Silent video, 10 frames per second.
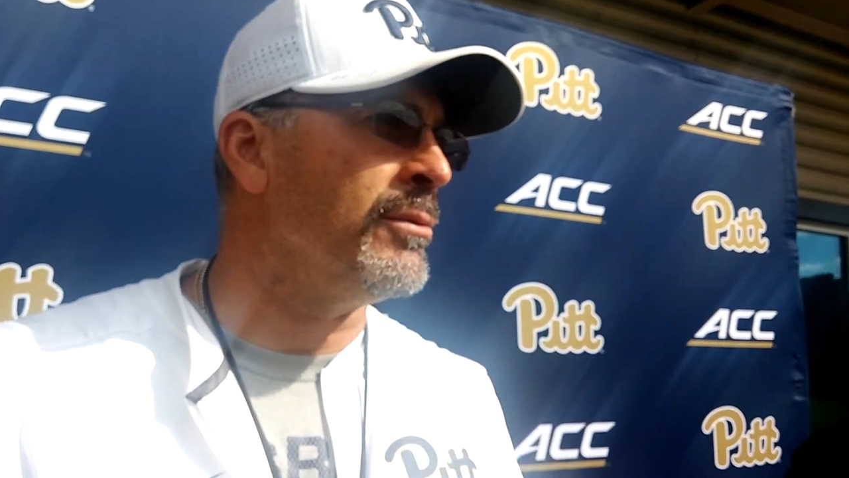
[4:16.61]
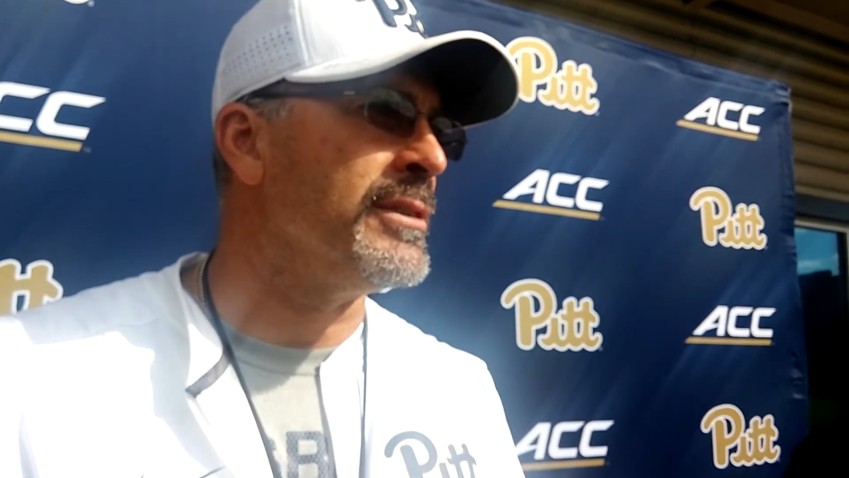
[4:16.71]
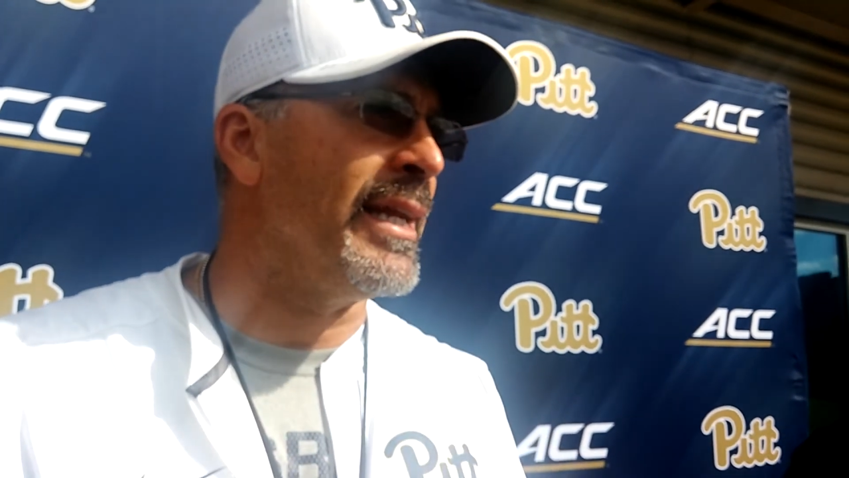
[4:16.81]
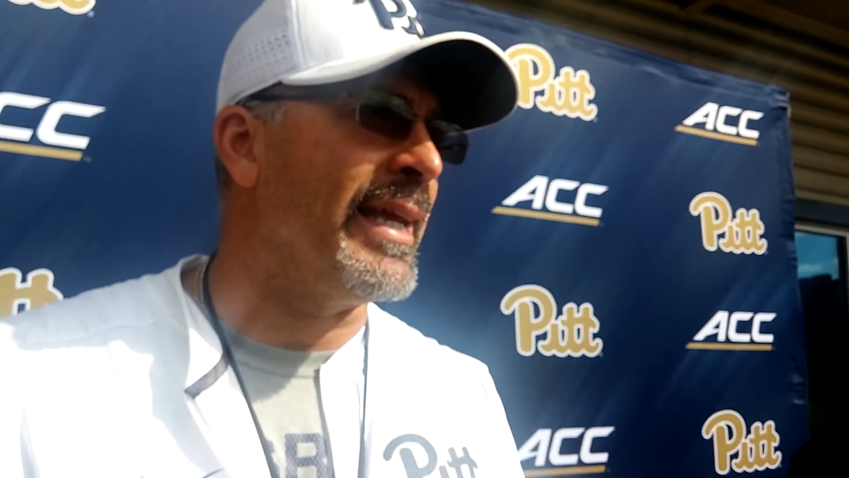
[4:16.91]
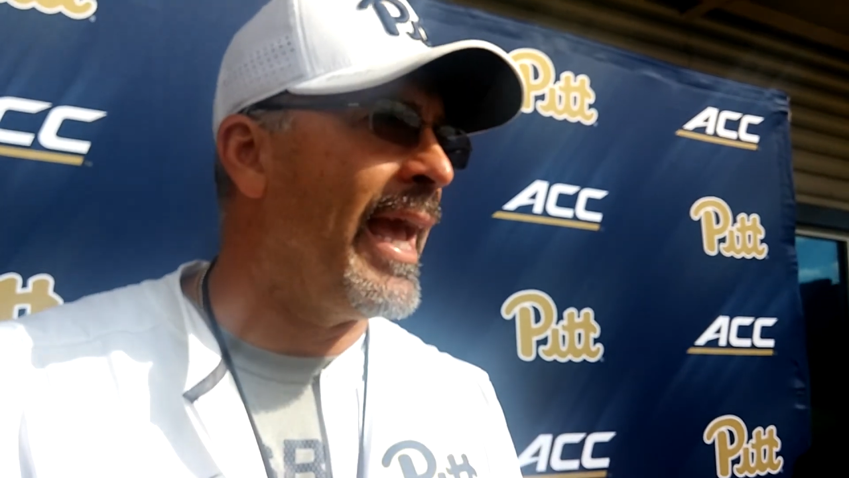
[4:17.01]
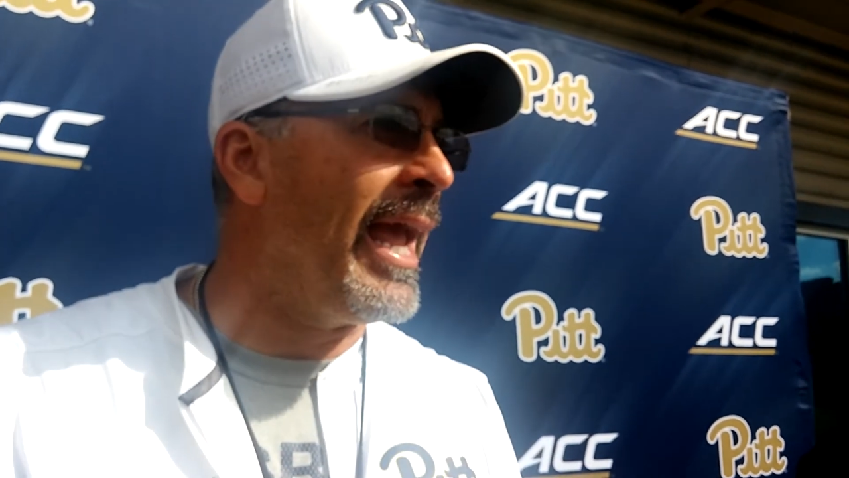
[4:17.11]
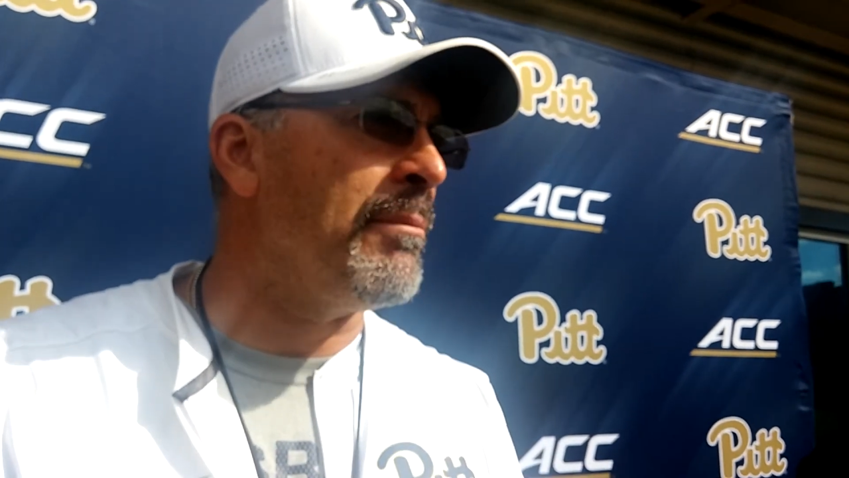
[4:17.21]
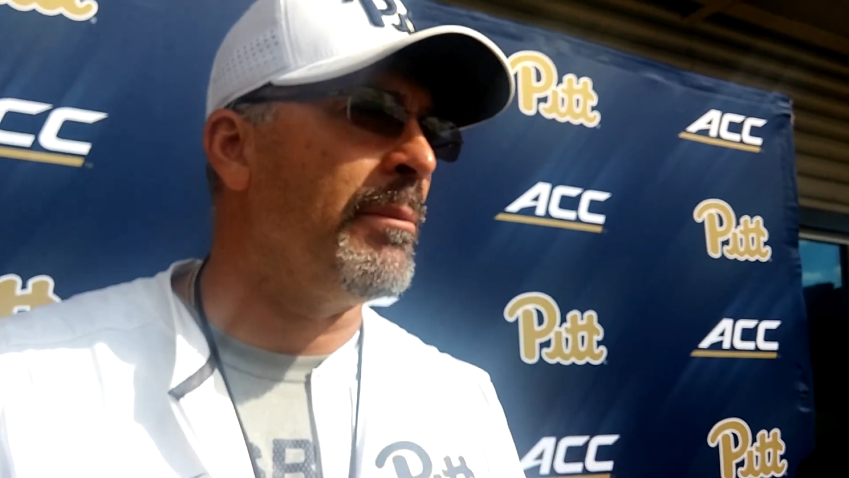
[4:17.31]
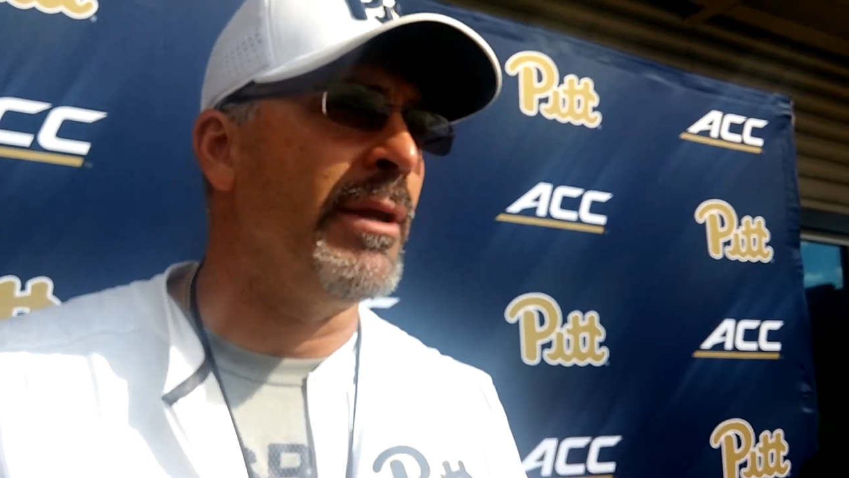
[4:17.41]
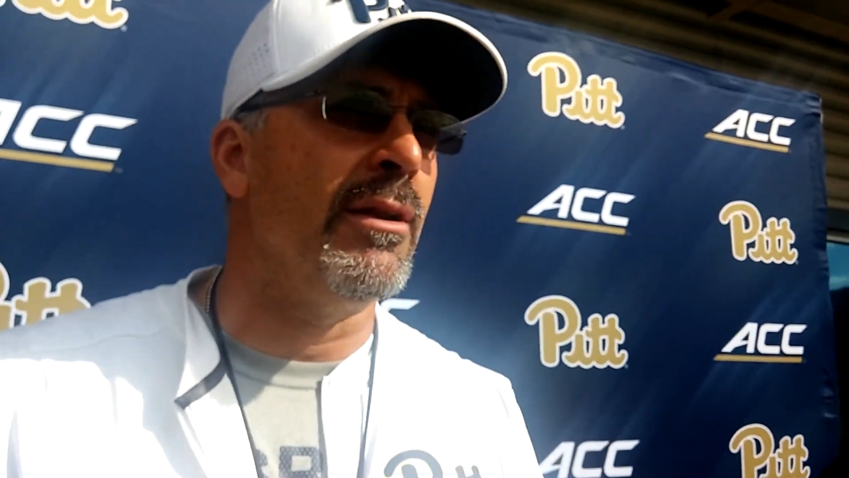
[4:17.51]
It wasn't a
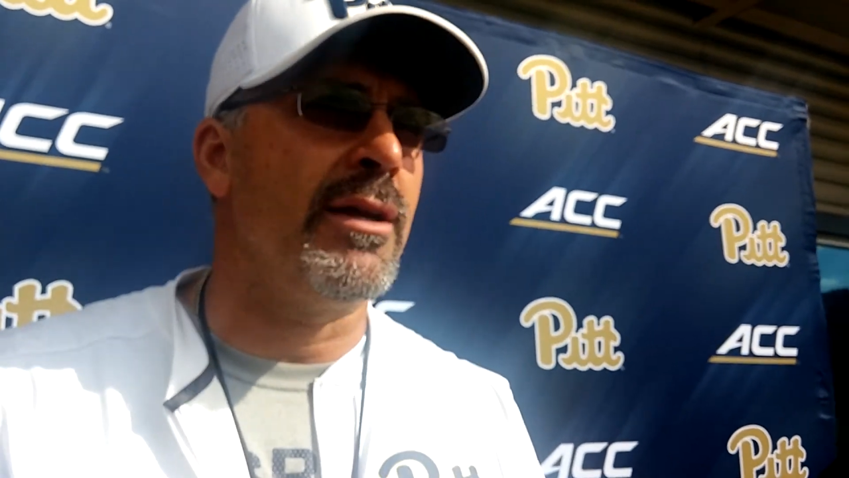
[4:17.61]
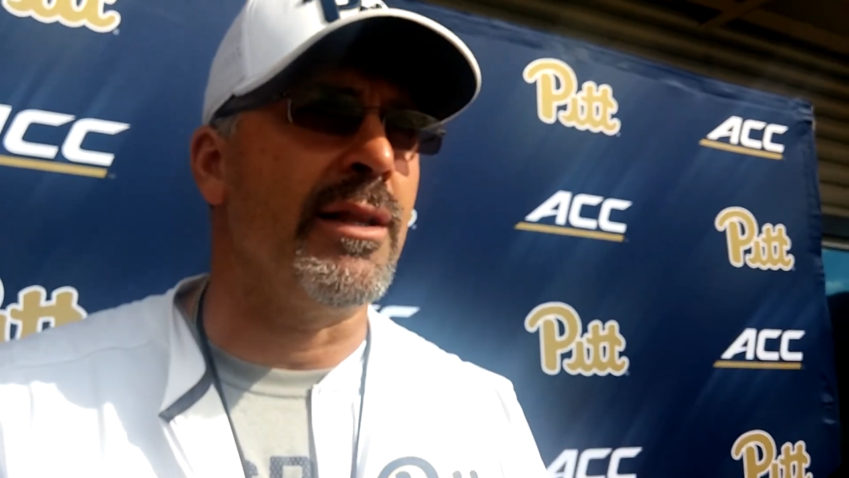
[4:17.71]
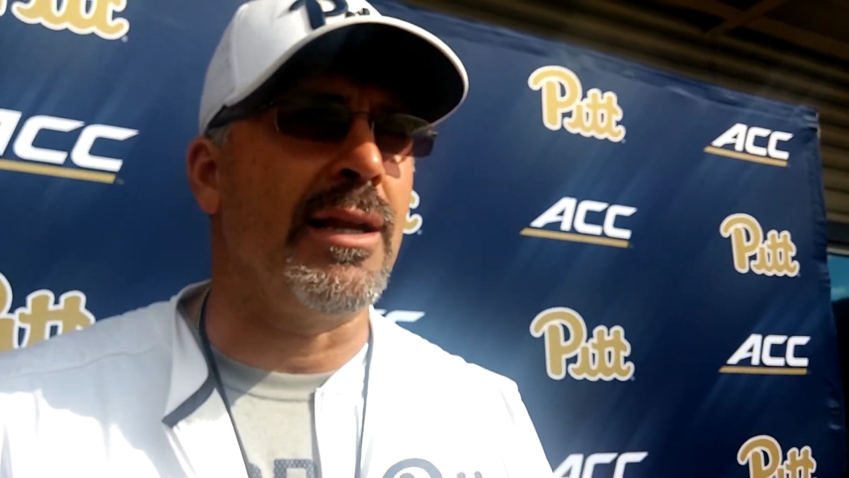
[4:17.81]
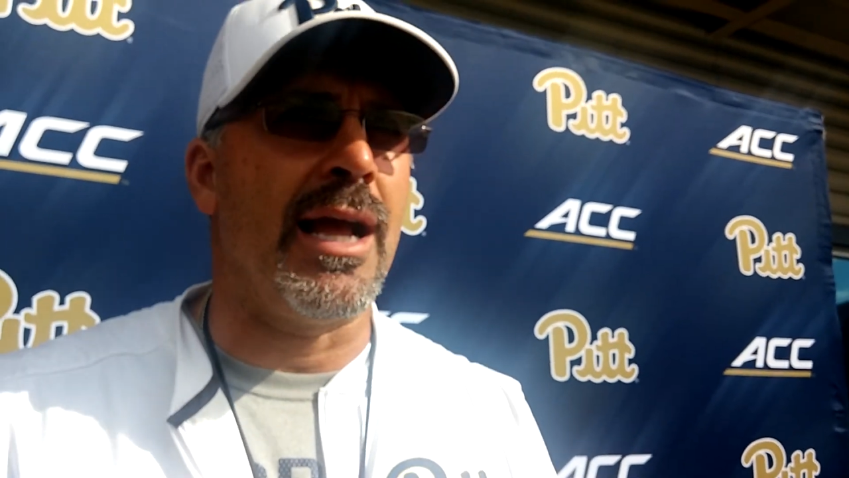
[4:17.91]
game. I mean, you look at the